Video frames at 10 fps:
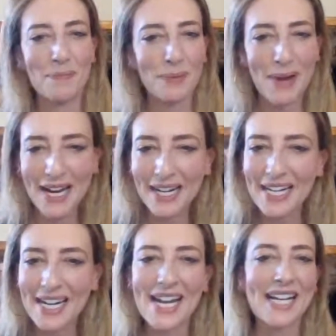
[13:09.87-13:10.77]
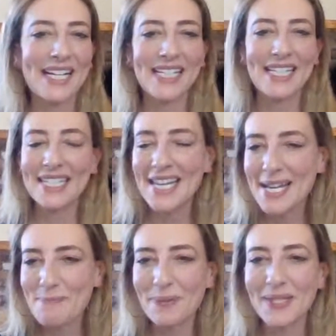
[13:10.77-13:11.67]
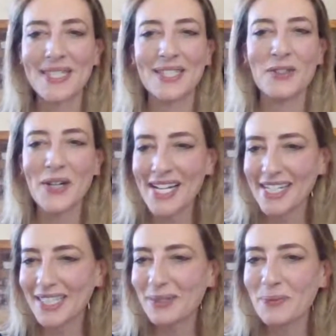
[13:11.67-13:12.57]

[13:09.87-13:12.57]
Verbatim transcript: preparing tips, tricks.